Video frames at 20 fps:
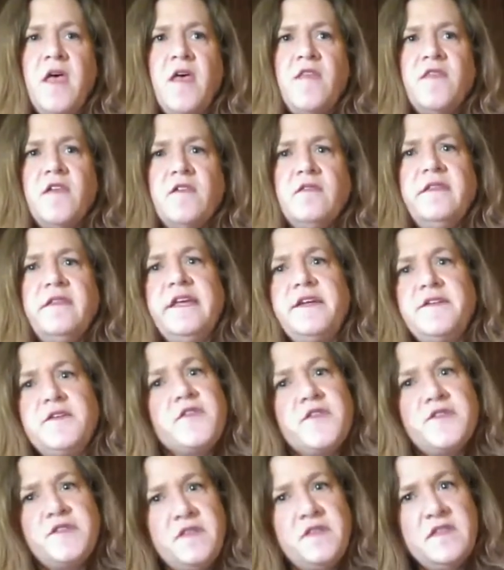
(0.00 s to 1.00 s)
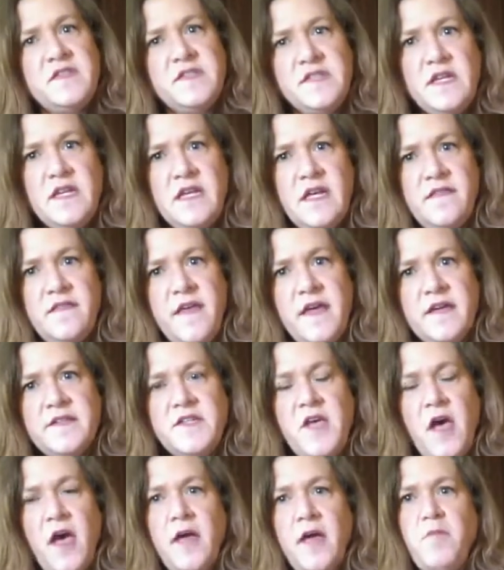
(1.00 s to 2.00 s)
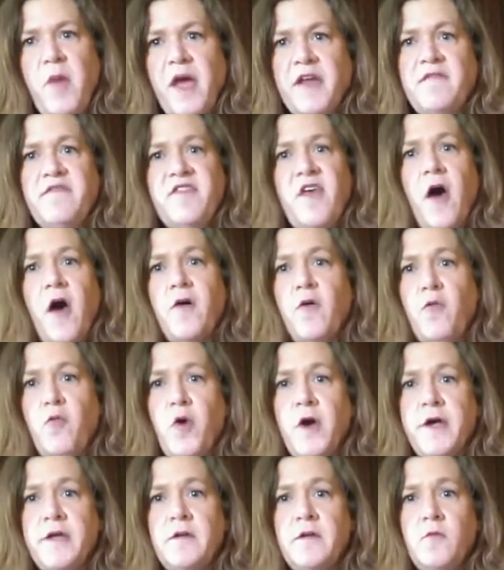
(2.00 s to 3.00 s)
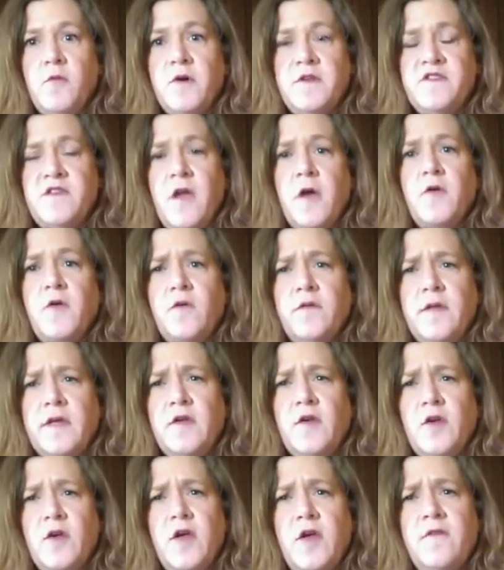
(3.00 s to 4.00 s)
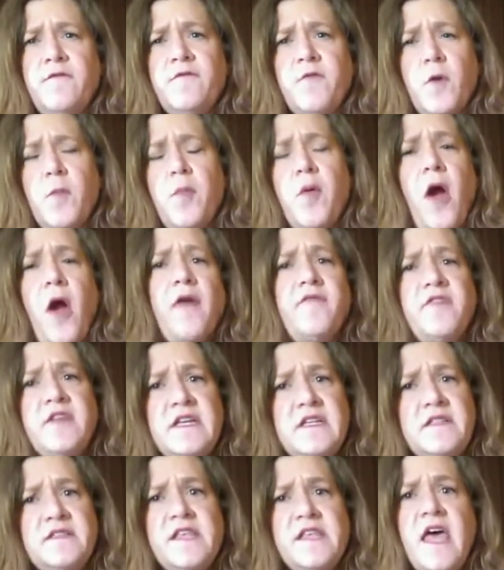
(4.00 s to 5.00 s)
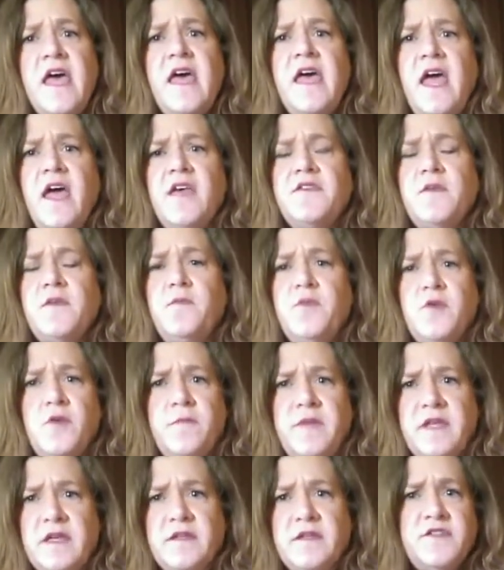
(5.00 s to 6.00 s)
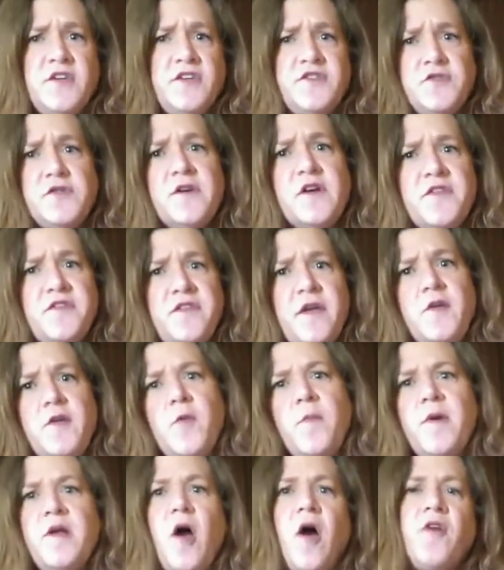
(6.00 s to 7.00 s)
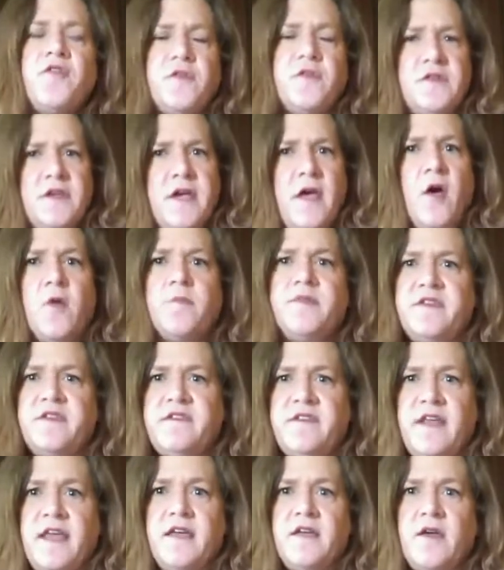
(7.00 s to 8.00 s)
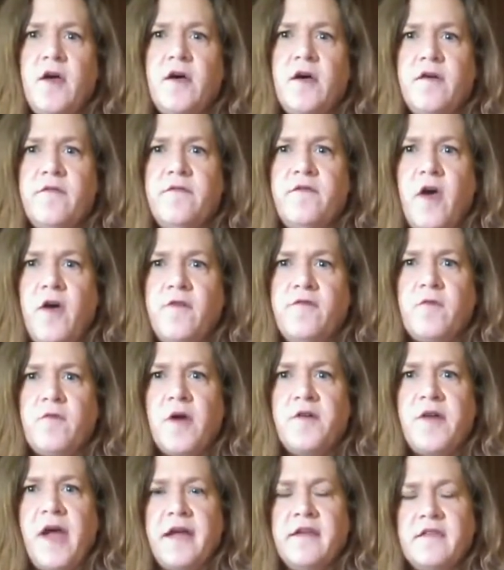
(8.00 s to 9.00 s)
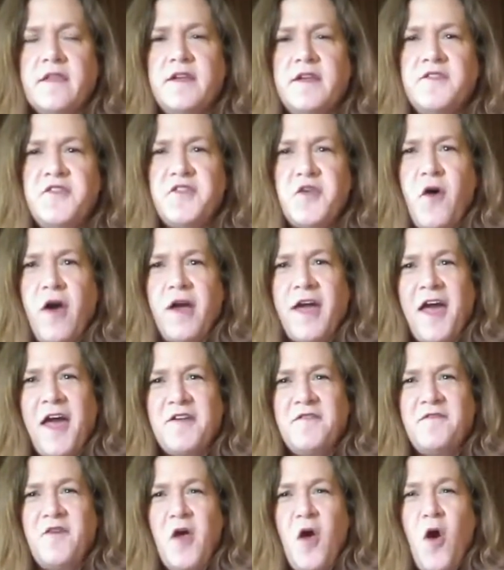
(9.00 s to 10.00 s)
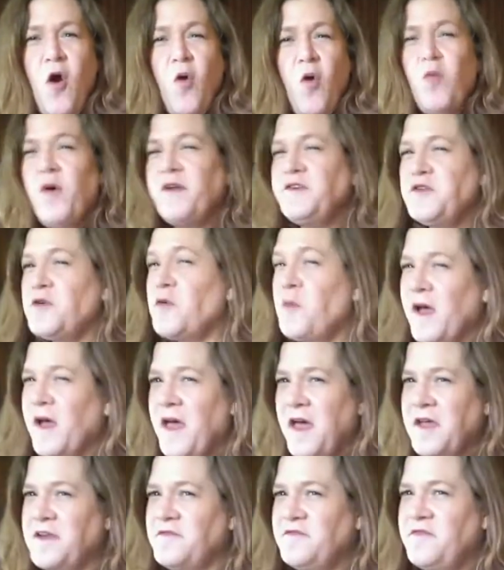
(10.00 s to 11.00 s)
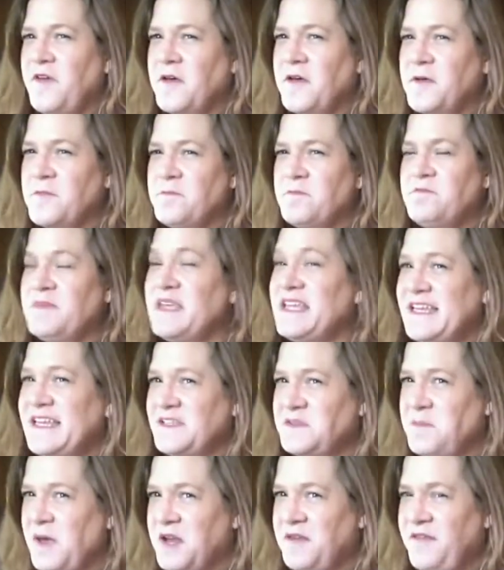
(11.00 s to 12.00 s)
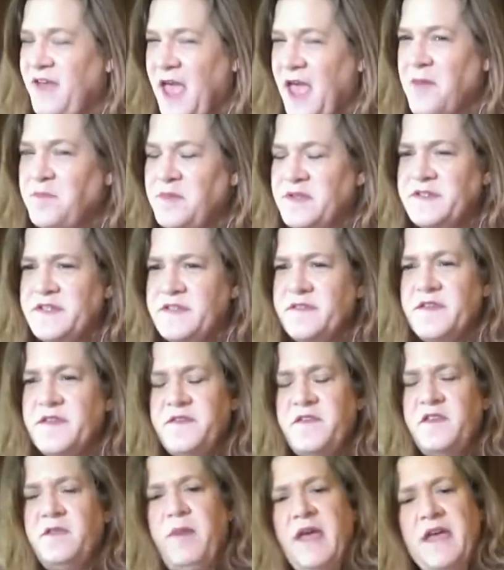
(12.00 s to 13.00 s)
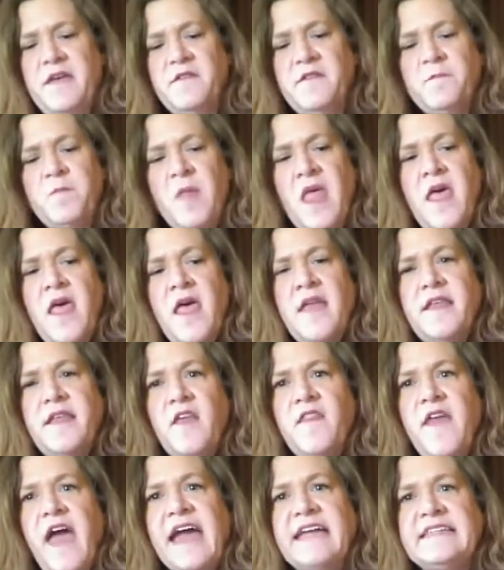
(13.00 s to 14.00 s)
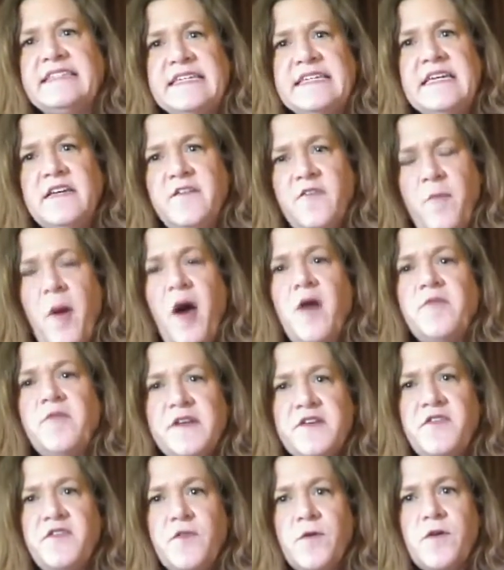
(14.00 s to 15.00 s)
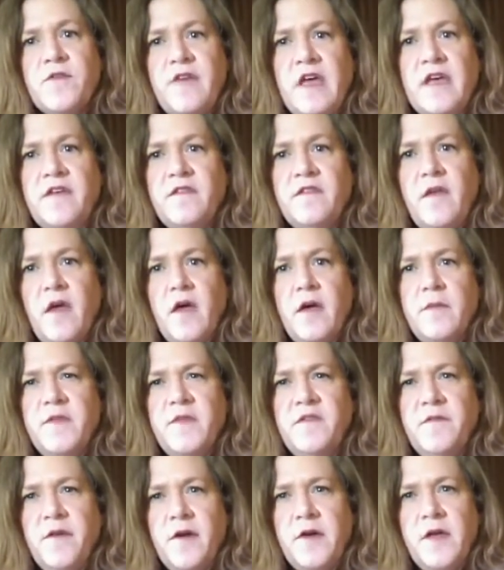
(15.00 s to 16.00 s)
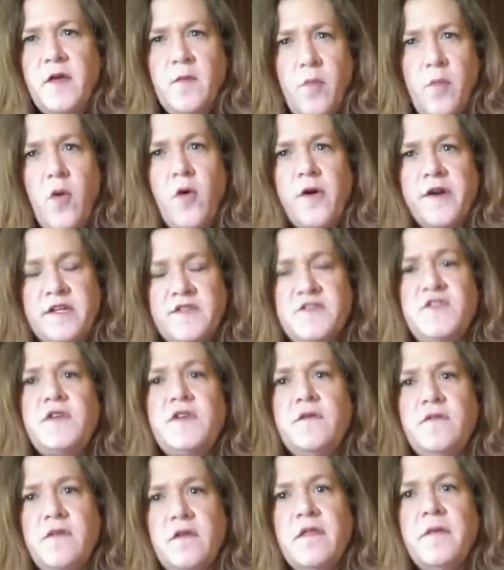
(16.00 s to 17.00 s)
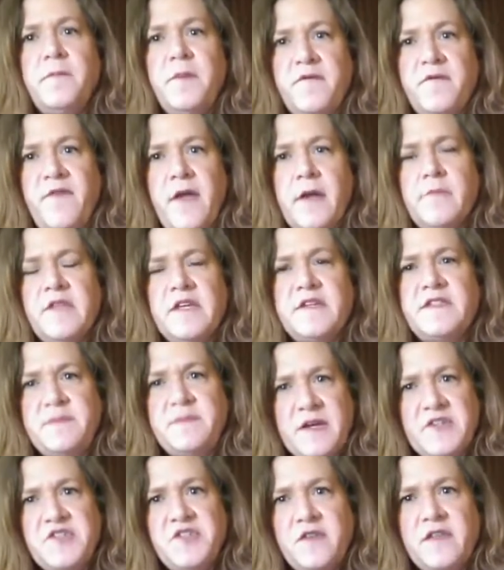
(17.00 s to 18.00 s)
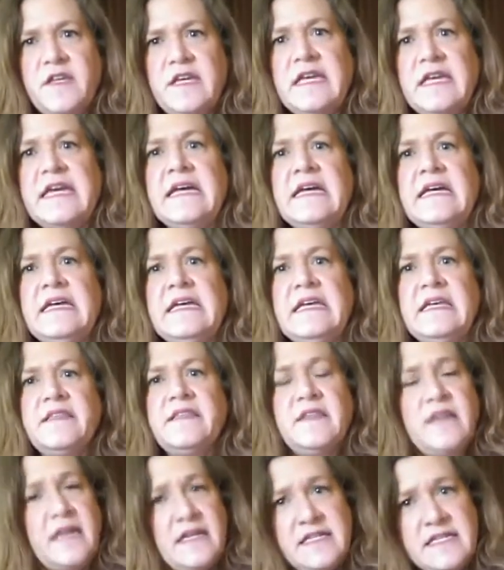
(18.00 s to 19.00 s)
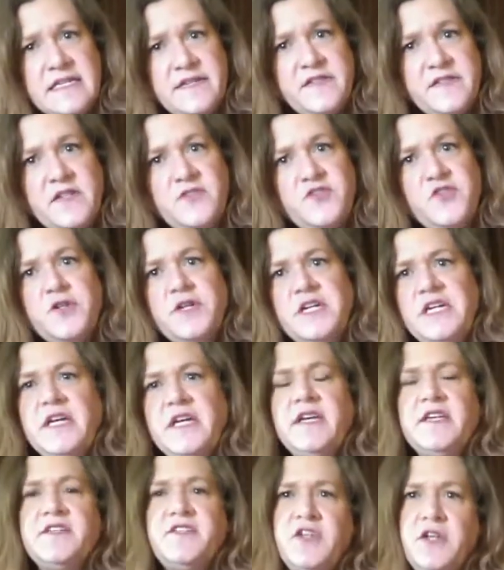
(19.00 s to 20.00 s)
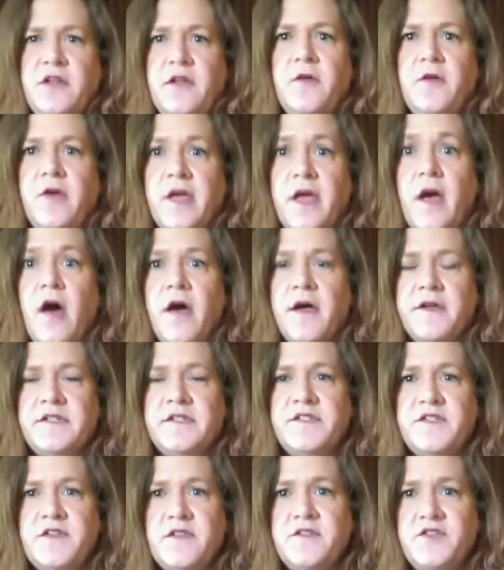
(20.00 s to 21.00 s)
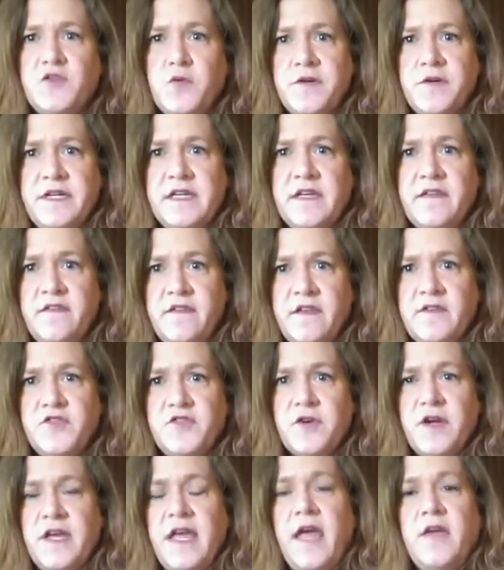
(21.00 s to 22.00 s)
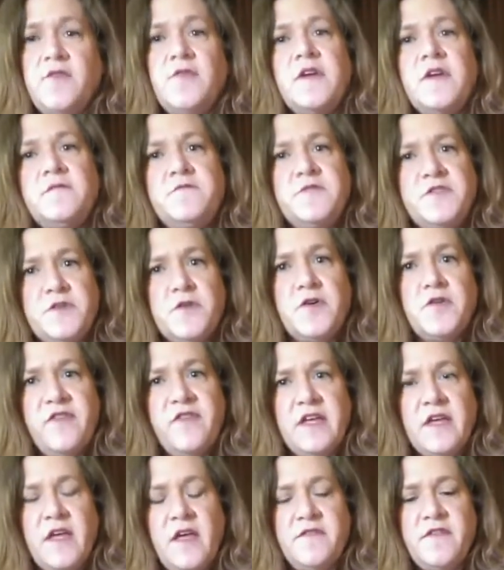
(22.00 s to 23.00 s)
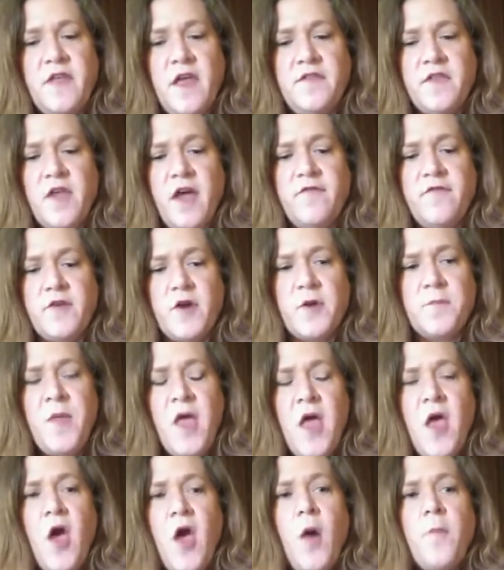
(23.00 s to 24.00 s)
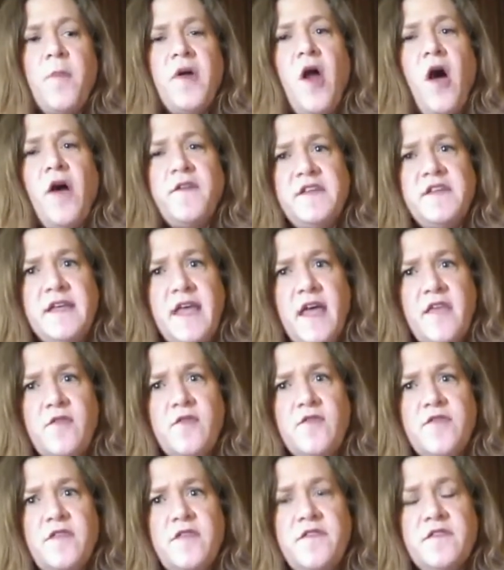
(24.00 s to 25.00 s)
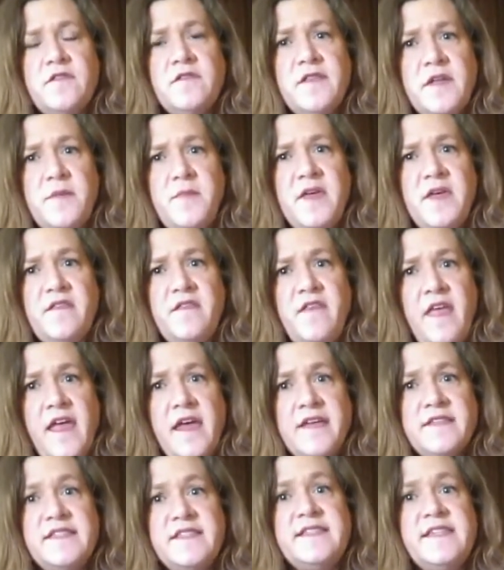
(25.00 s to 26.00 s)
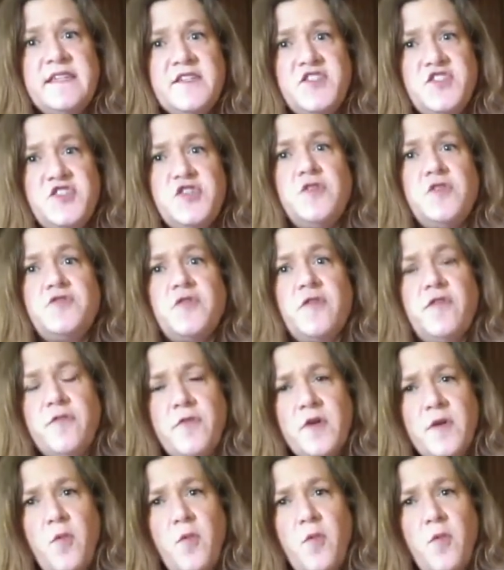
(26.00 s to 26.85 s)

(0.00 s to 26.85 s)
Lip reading: the leaders in the city at that time might have thought what was not only good for Providence as a booming industrial center, but also to help the state of Rhode Island. And so I kind of wonder what kind of meetings might have happened in this space. Now, the idea of public service is very important to the Lippitt family, especially in the 19th century and continuing on into the 20th century. Henry was serving as governor, but altogether that the Lippitts had 6 children, 3